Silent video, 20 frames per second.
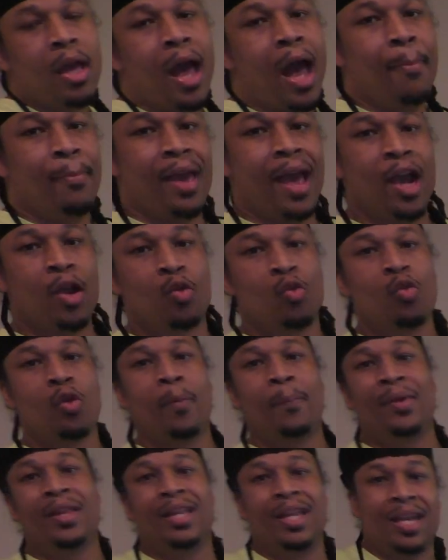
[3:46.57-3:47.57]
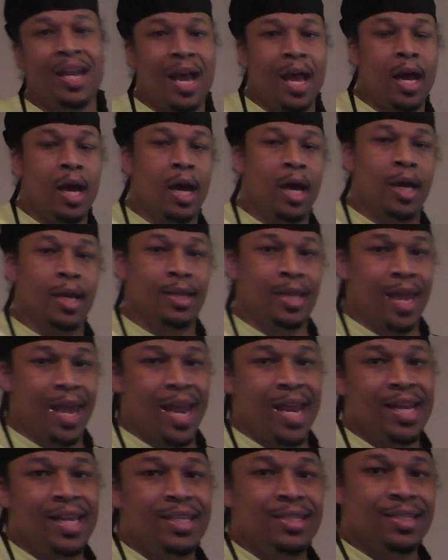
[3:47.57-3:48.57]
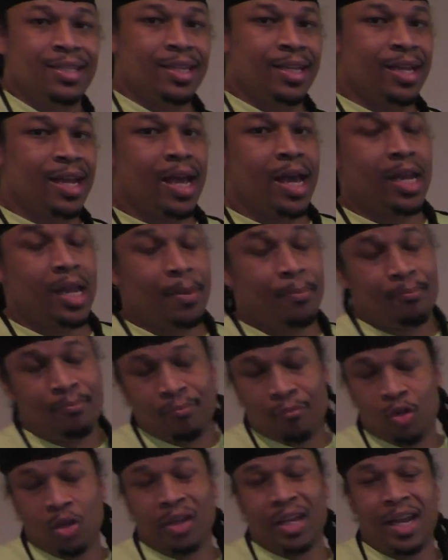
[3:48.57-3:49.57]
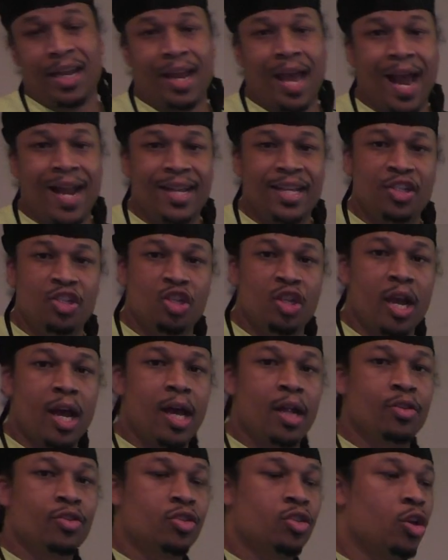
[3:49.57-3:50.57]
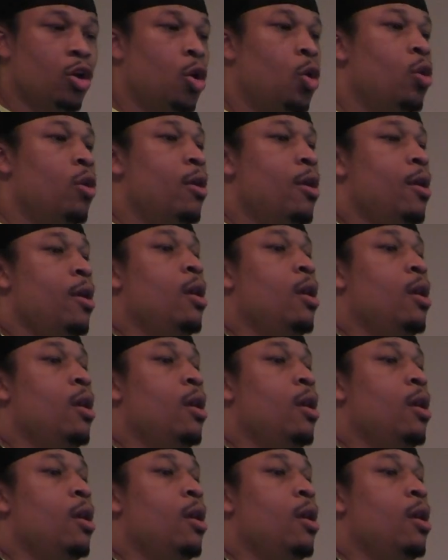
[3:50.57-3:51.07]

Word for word: I mean, I grew up in the uh, in the 80s, and, the, and I'm really a 90s child, so